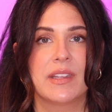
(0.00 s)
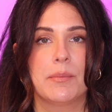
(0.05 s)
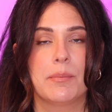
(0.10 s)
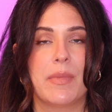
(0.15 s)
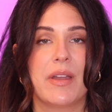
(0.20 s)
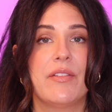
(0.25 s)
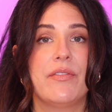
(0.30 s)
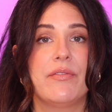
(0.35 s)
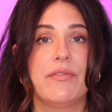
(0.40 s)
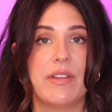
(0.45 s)

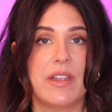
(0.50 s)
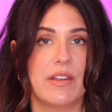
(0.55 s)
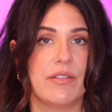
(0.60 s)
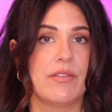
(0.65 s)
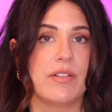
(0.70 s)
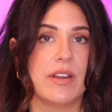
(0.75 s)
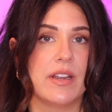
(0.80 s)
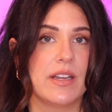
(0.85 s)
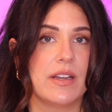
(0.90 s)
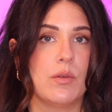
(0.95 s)
my
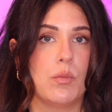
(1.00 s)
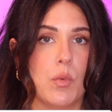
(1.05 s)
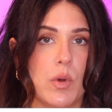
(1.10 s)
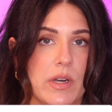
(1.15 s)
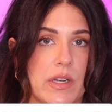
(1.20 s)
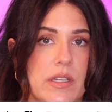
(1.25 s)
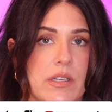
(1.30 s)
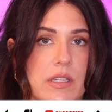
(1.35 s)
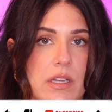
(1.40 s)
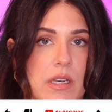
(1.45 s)
favorite
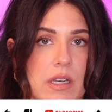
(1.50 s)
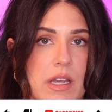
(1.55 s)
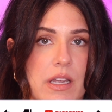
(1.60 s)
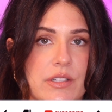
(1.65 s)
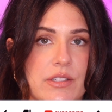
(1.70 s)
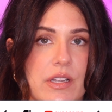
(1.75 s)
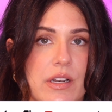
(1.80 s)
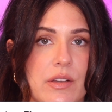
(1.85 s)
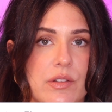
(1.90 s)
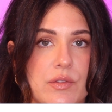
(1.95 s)
one and done
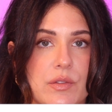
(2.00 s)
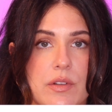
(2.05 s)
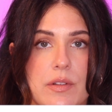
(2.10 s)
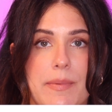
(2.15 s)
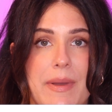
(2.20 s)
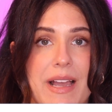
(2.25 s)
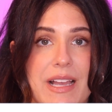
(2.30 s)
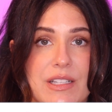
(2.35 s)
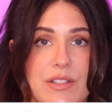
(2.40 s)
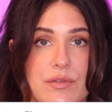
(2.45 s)
eyeshadows for the
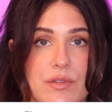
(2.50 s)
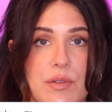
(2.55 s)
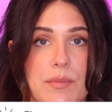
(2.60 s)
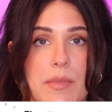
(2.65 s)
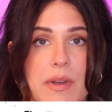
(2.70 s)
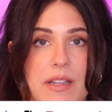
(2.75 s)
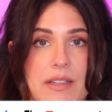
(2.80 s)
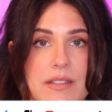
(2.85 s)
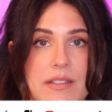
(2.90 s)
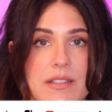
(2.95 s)
past few
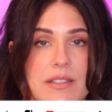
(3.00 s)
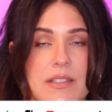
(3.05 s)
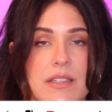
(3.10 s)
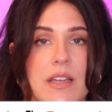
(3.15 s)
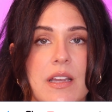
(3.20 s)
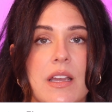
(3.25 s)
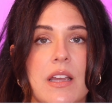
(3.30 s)
months.